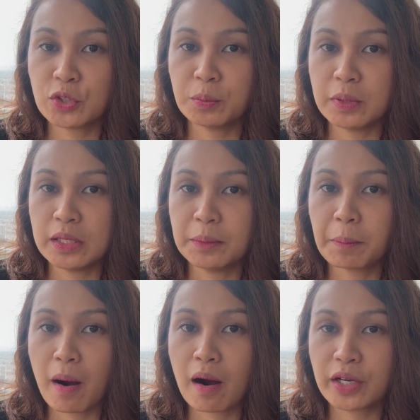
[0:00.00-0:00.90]
to be
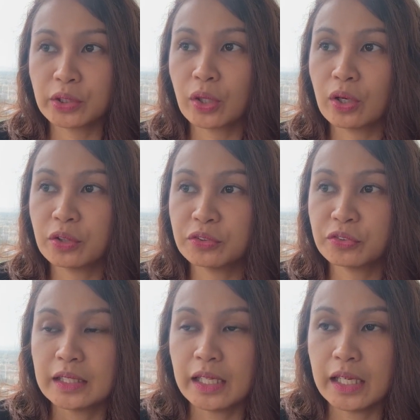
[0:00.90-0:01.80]
part
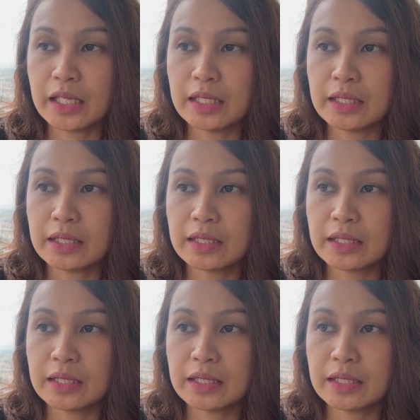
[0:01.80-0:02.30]
of a